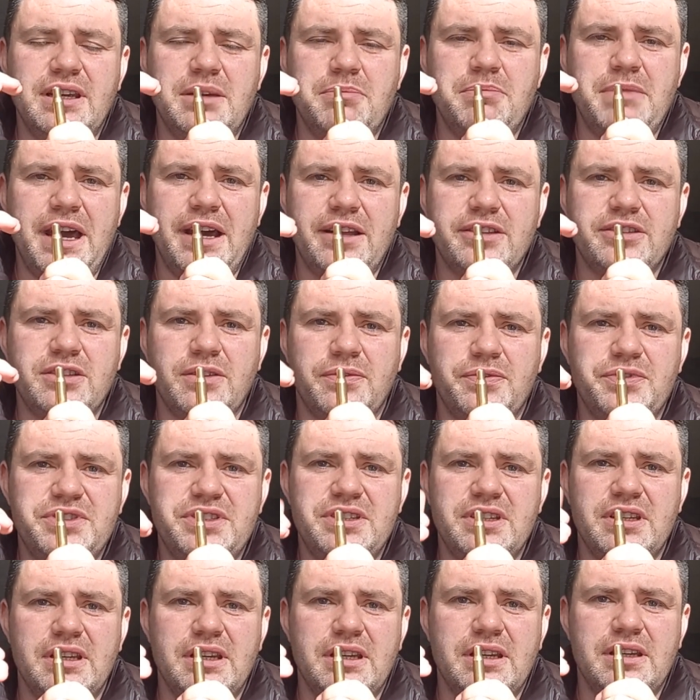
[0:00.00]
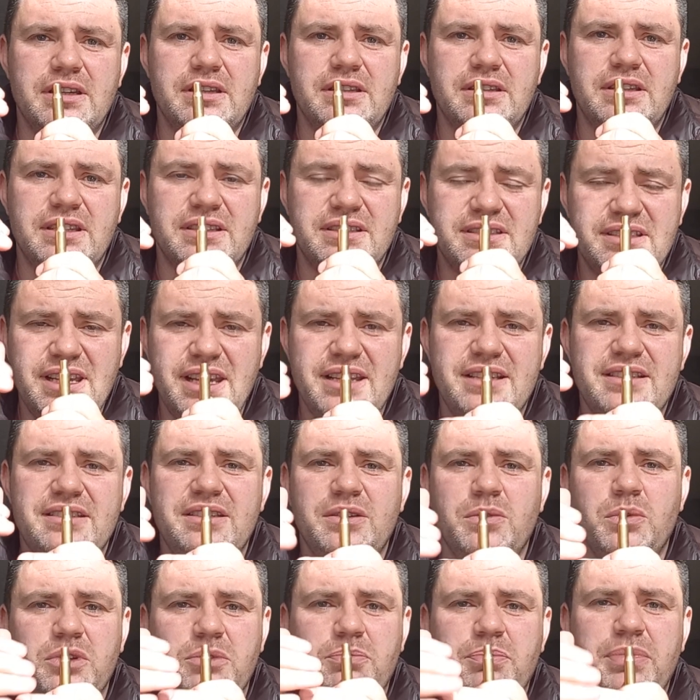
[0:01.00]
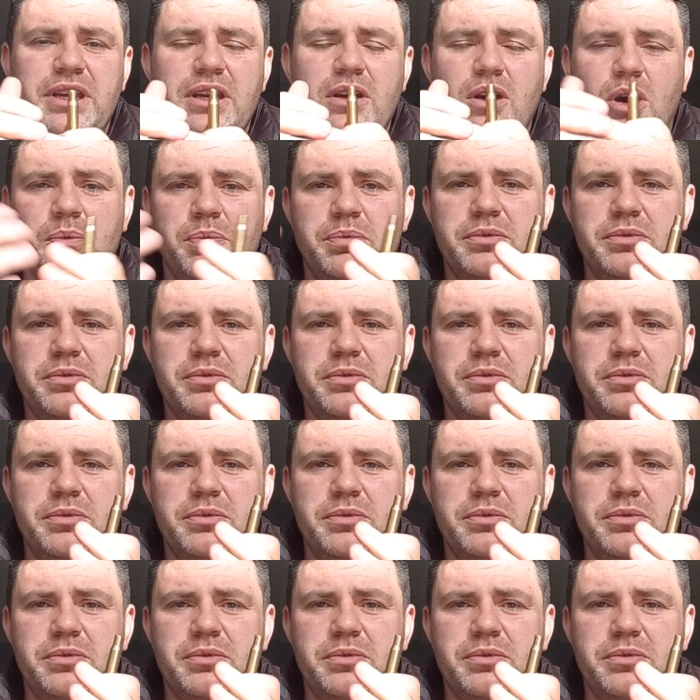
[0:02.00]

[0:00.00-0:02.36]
amounts of the sets would be